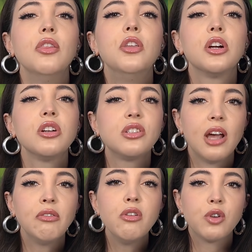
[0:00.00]
There are
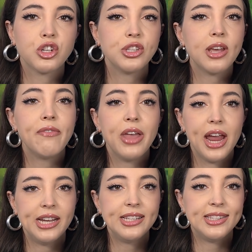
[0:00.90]
several versions of the
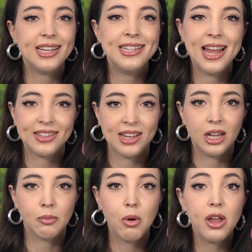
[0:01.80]
ADC and
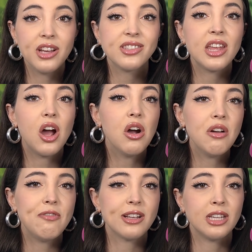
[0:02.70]
NetScaler products that are
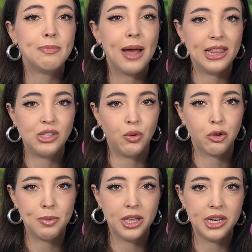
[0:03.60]
affected by these
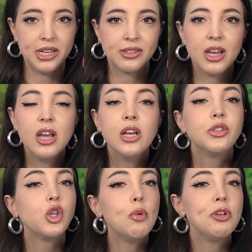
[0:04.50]
vulnerabilities,
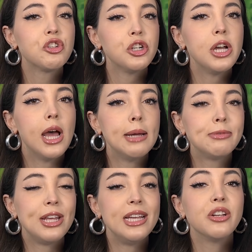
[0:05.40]
so be sure to
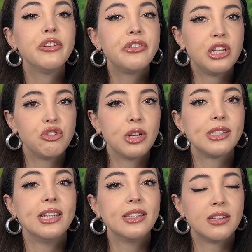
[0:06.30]
update your
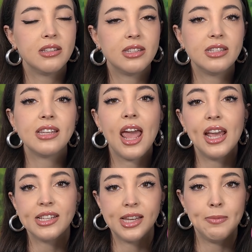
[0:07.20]
Citrix instances
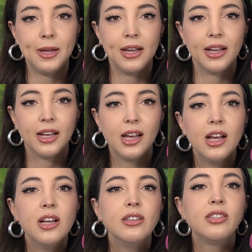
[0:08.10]
ASAP.
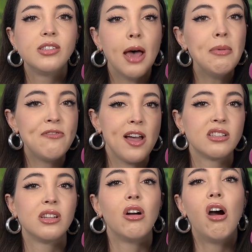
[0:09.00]
Some
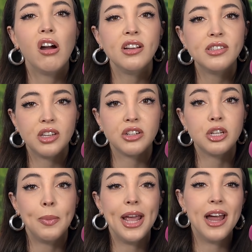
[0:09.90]
affected are considered
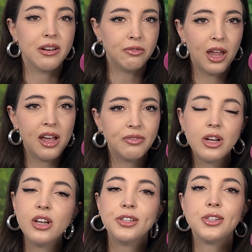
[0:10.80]
to be end of life,
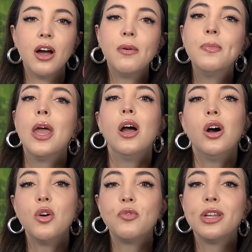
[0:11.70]
so
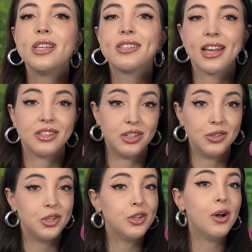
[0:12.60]
hopefully this gets
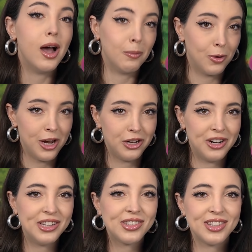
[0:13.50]
you to upgrade your
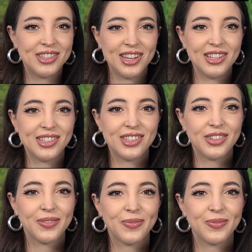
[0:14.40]
instances.